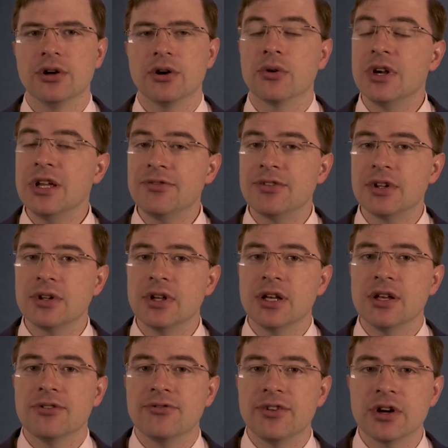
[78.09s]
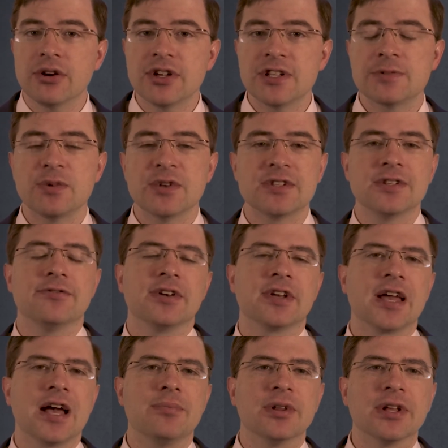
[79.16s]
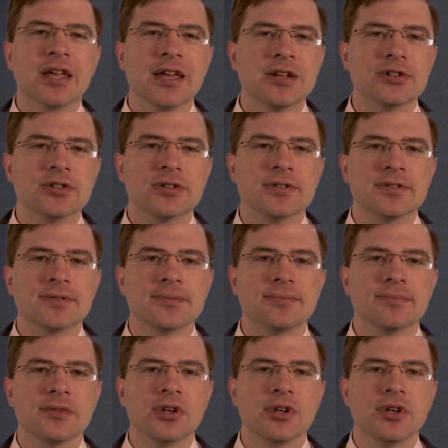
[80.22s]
or even very specific applications.